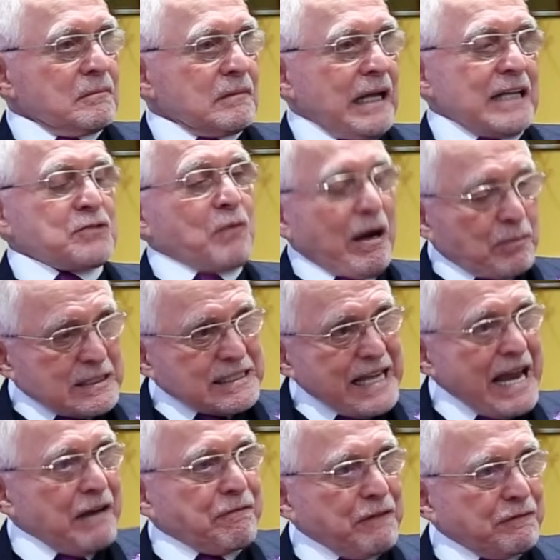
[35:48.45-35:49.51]
That's why we
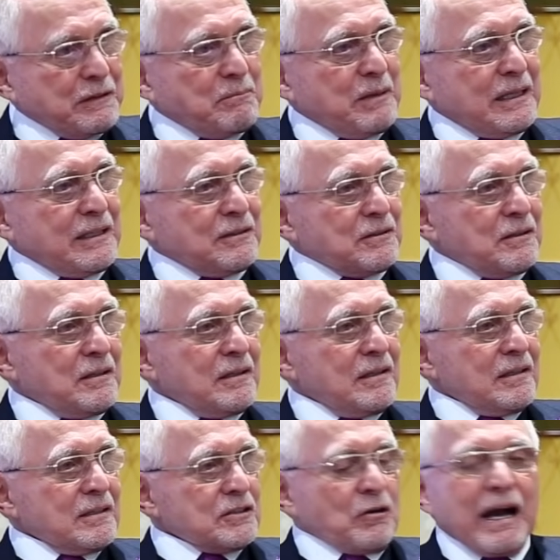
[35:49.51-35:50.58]
stay at 50 billion.
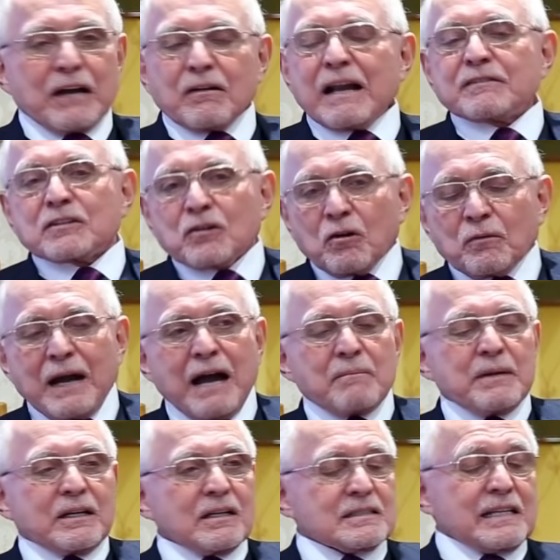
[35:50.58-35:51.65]
So I don't have to go
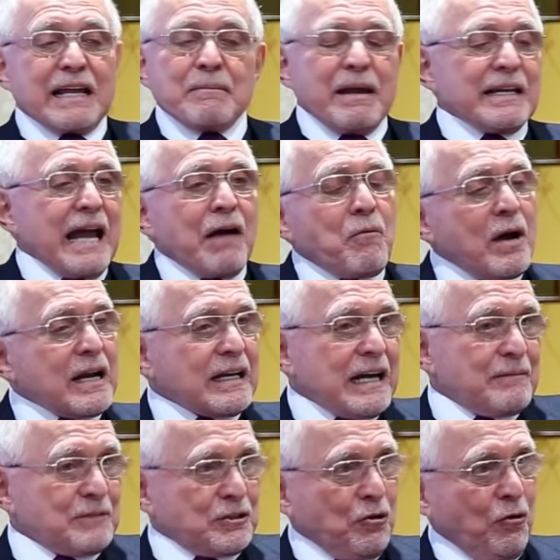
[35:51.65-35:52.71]
around because they may not want to
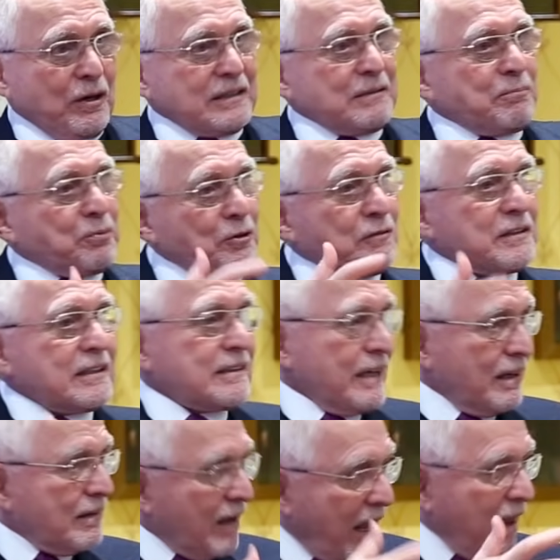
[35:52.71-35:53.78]
come to court to prove that
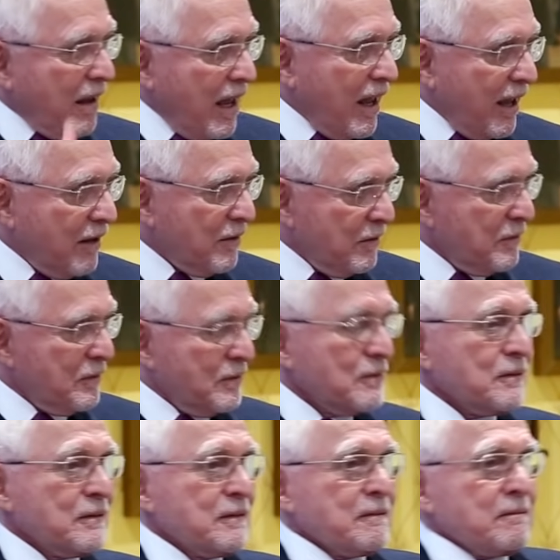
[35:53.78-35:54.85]
they're
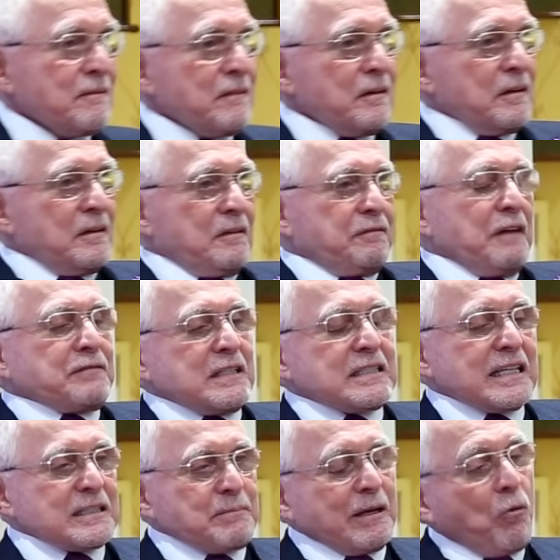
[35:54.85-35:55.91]

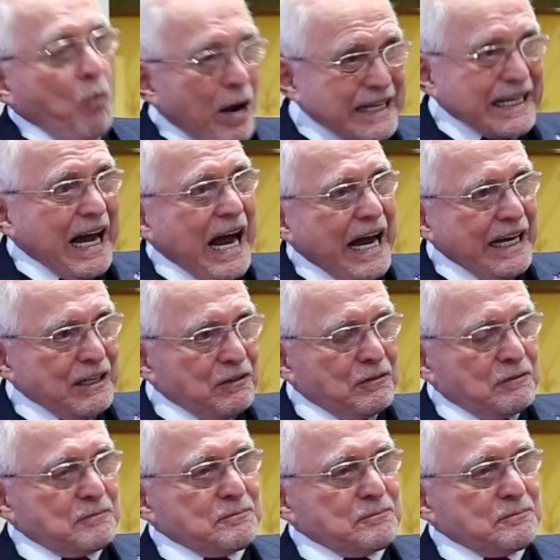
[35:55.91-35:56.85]
56 billion, one guy